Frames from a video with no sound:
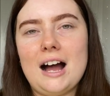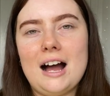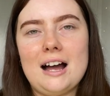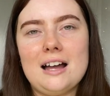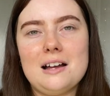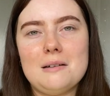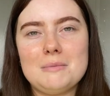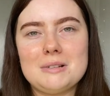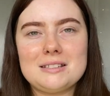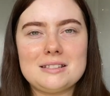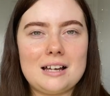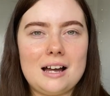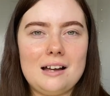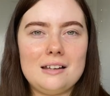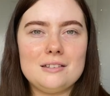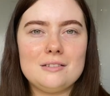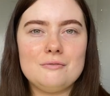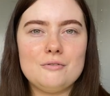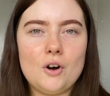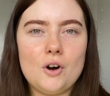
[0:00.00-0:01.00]
I am a
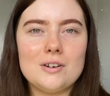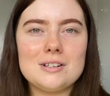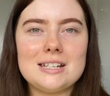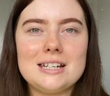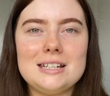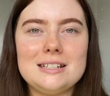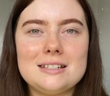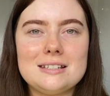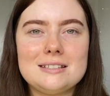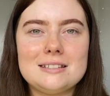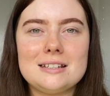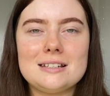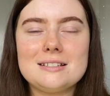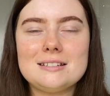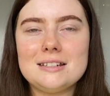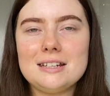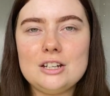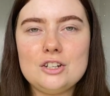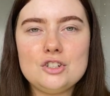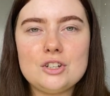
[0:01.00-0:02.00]
size 14 to
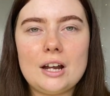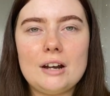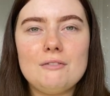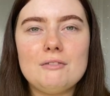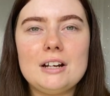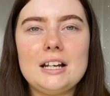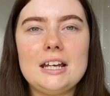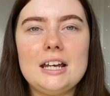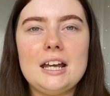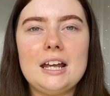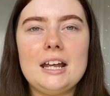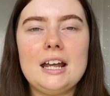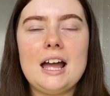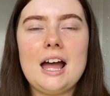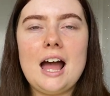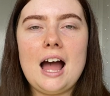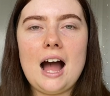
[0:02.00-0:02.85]
16 generally.